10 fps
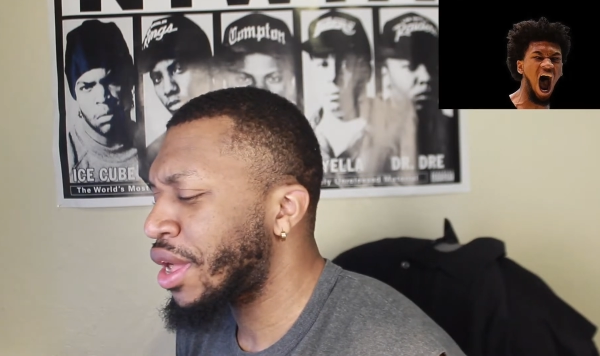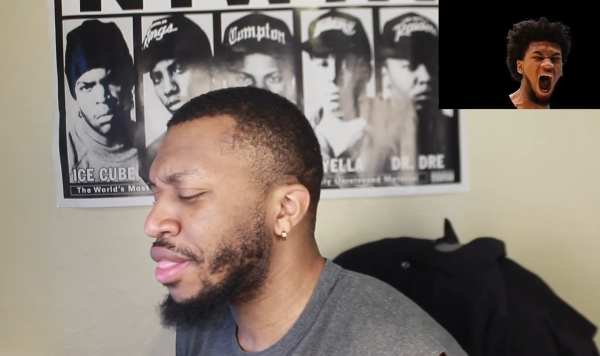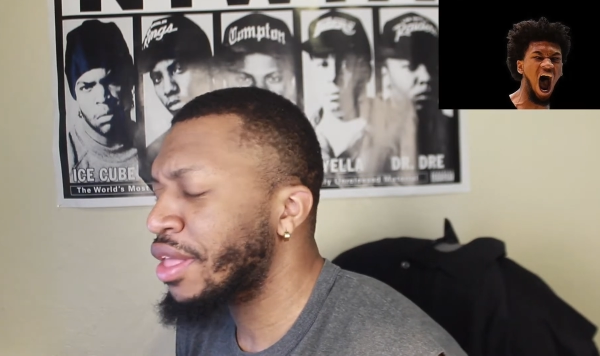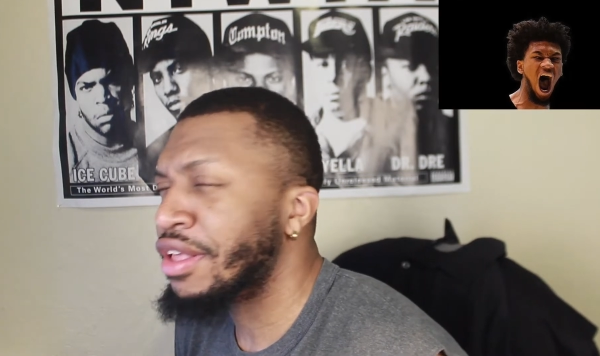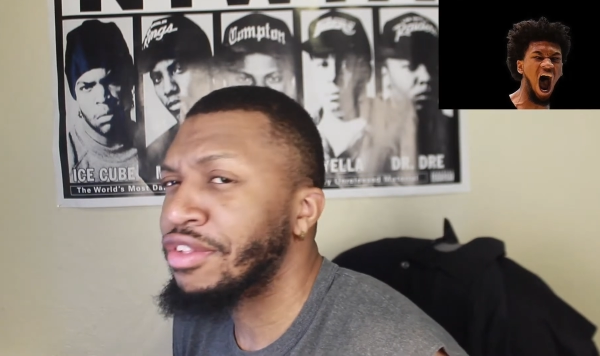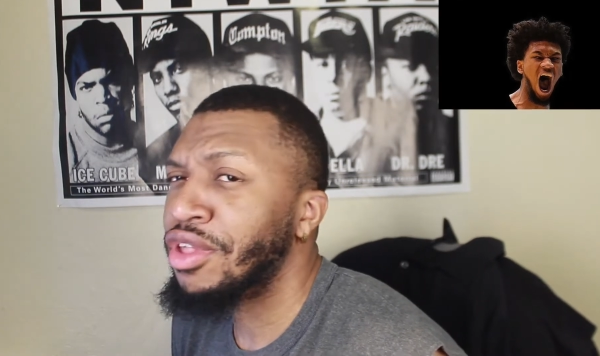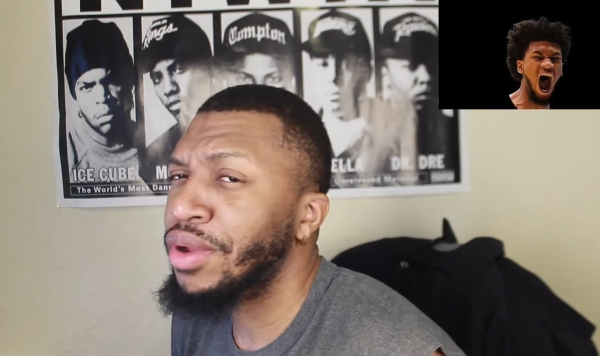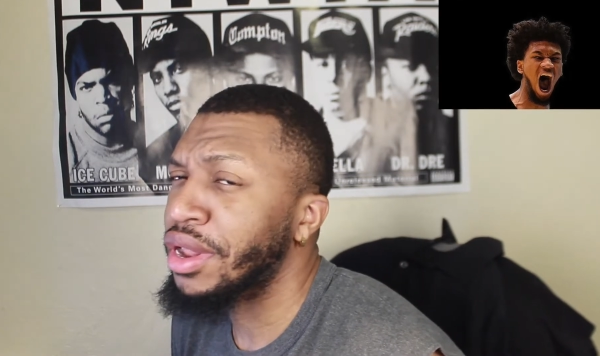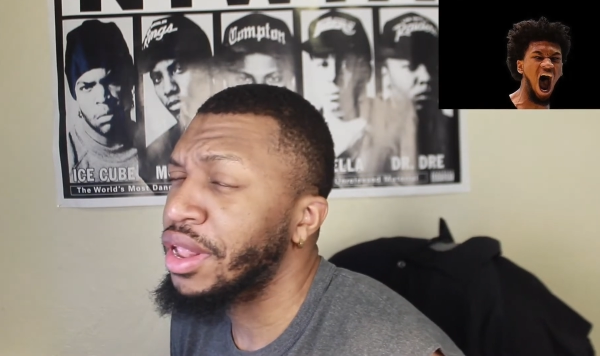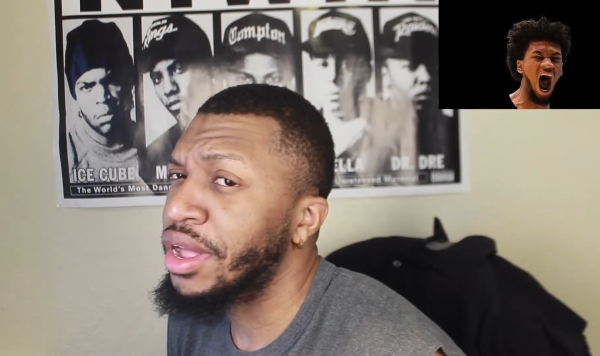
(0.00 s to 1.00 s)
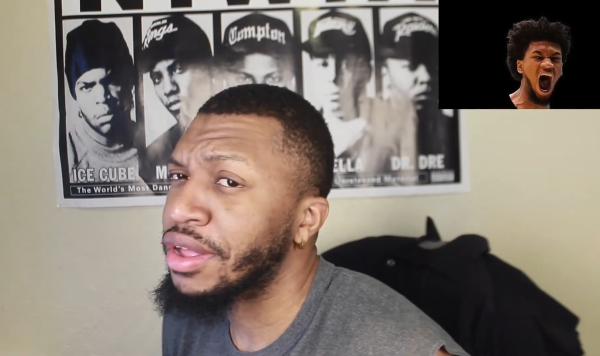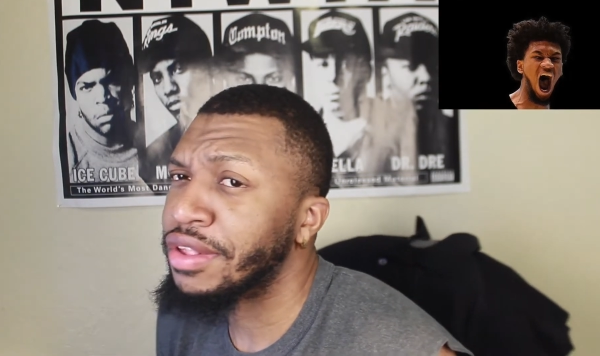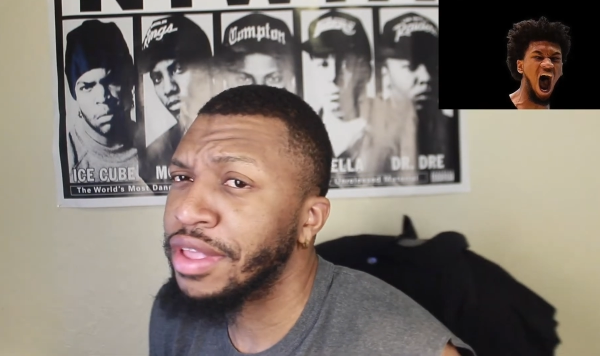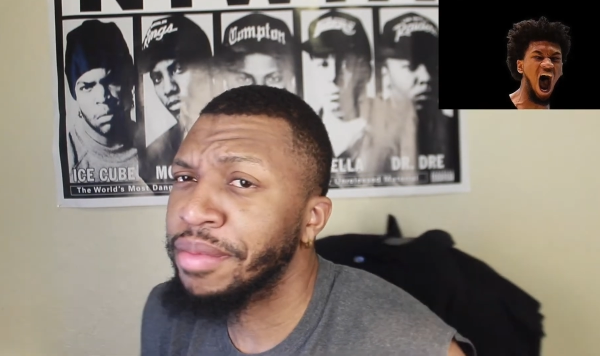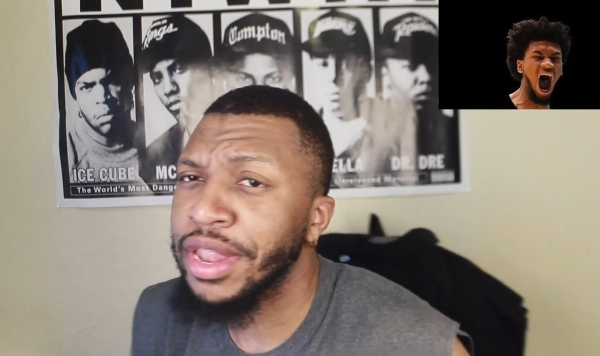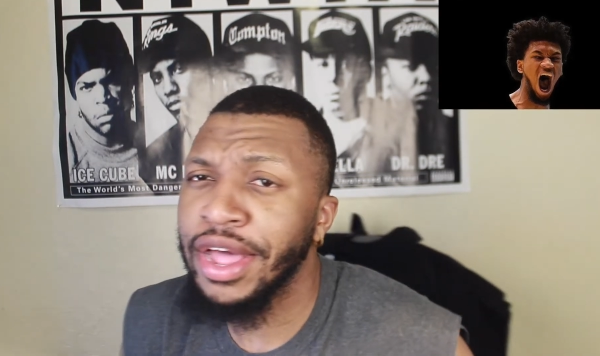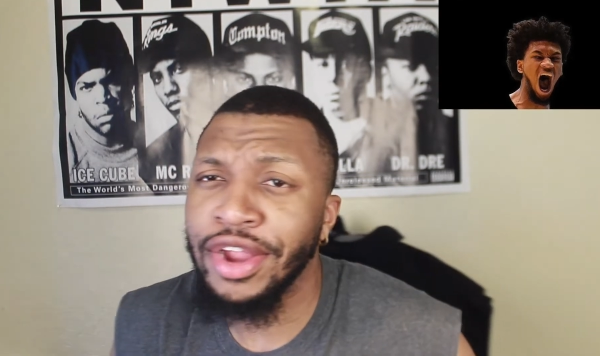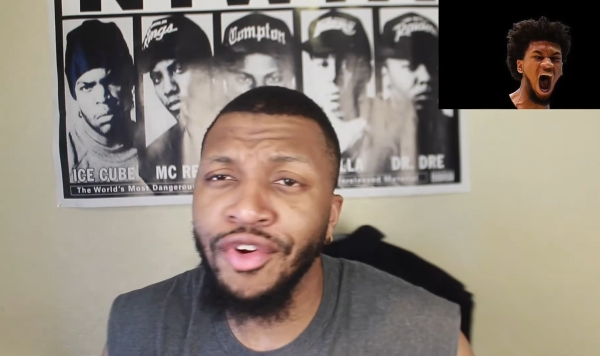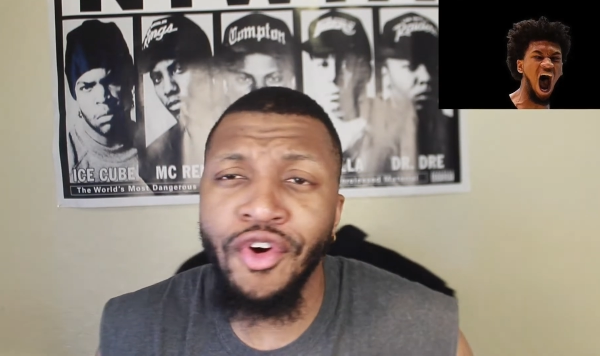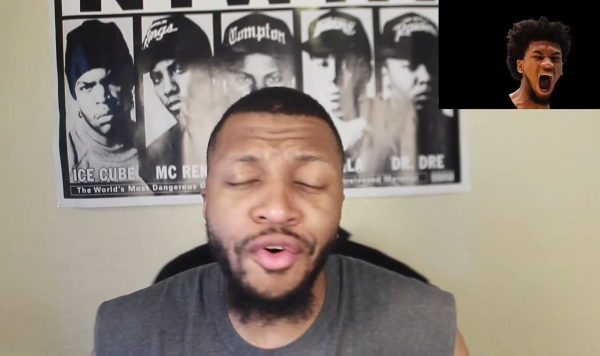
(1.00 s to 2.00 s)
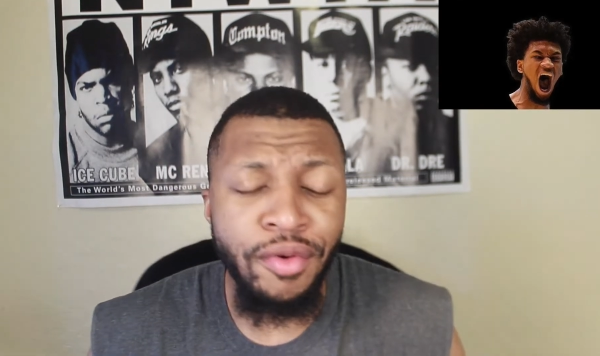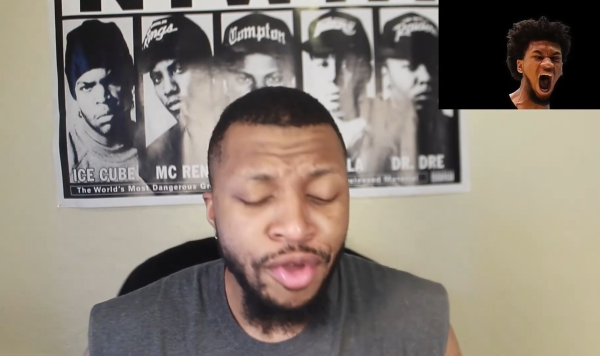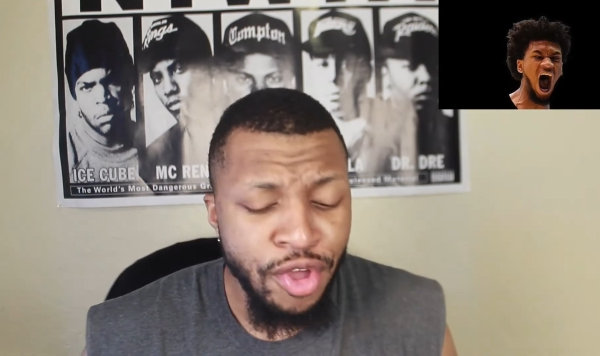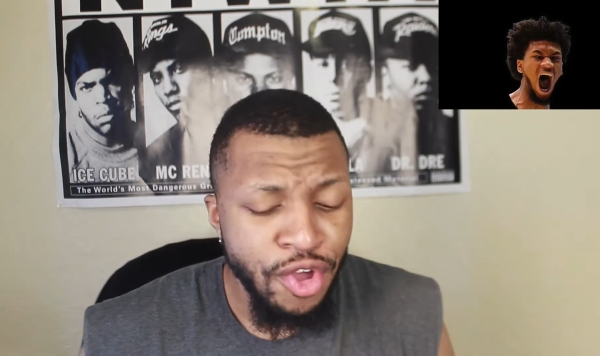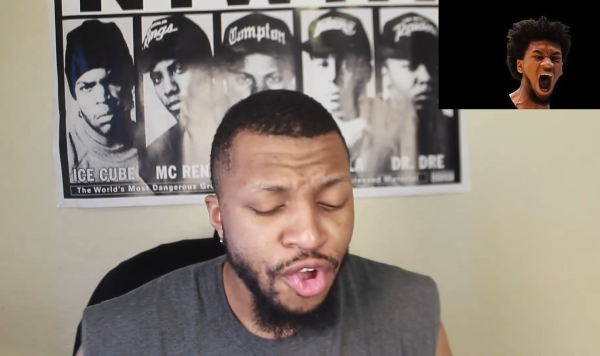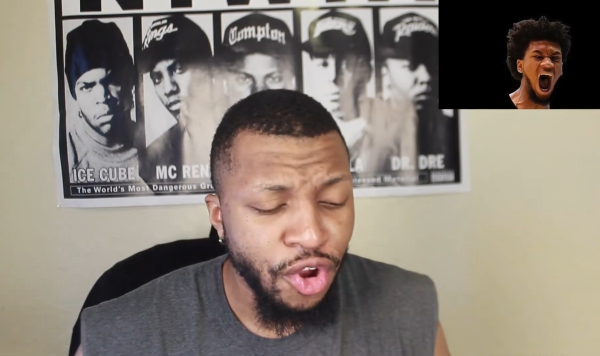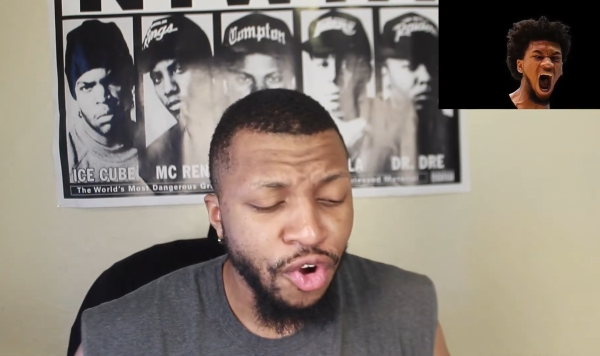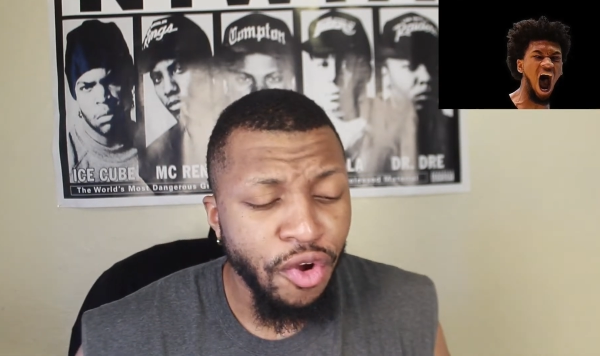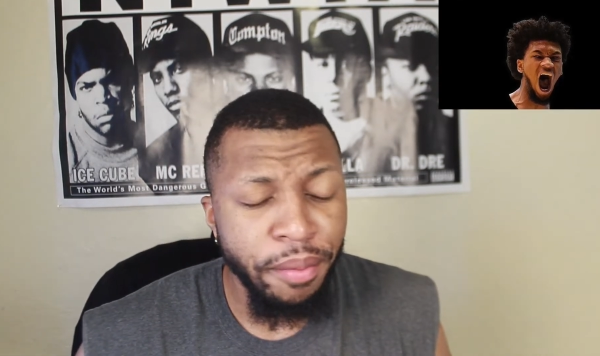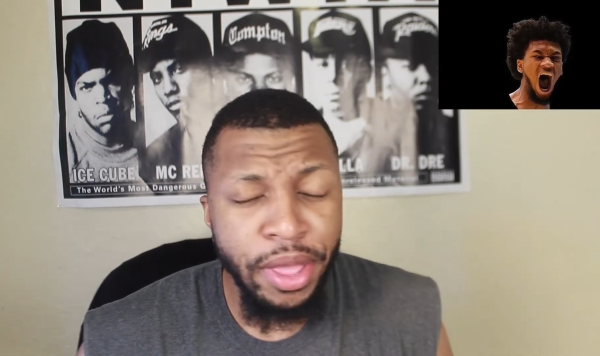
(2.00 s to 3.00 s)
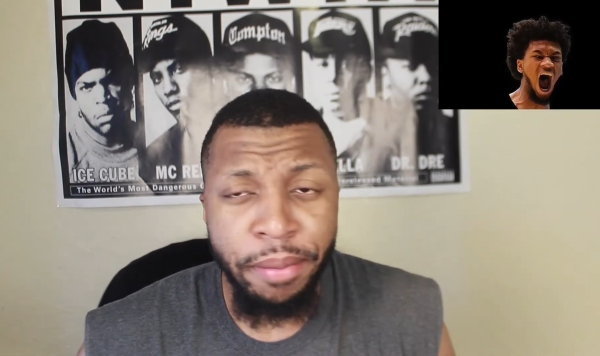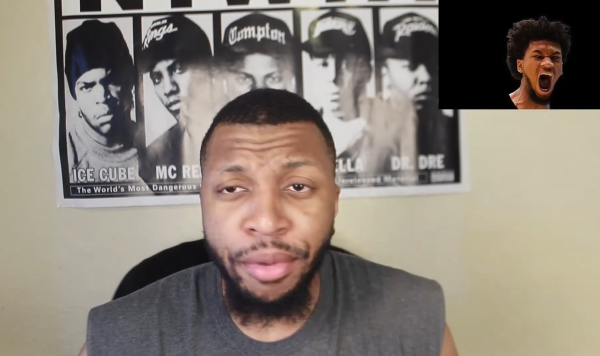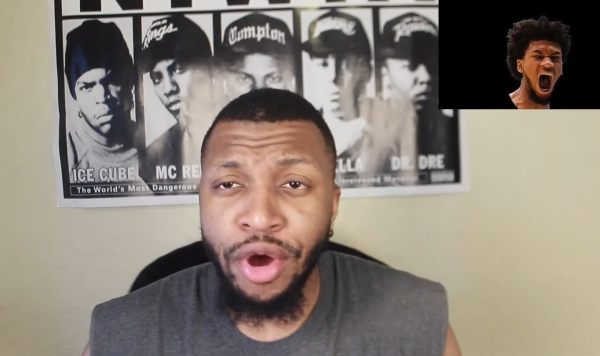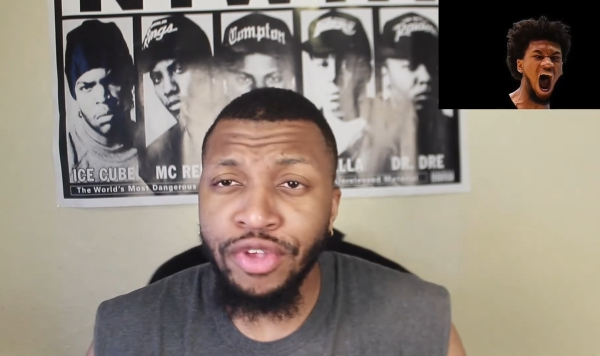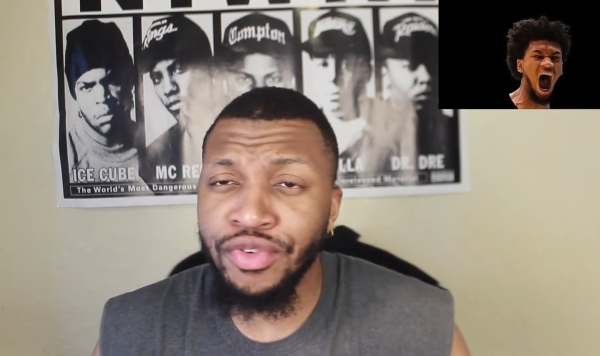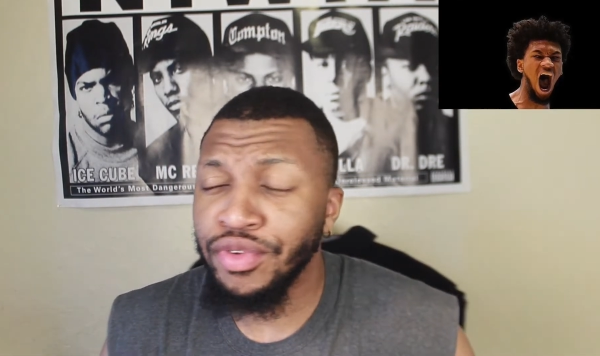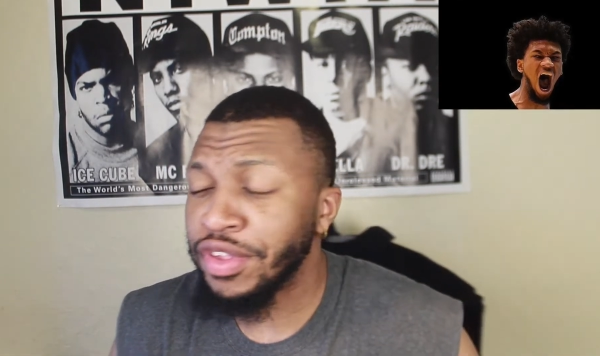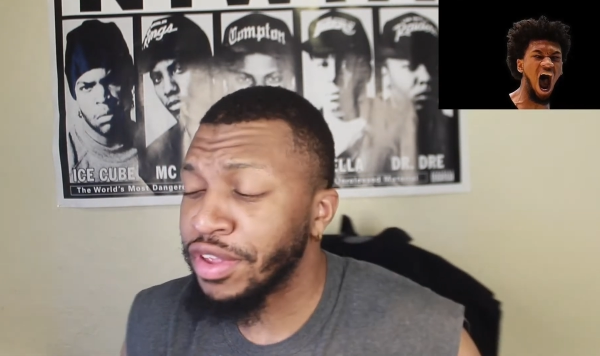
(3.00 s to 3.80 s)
Speaker 1: I think it's loaded Lux. He be like, grown, grown man bars you is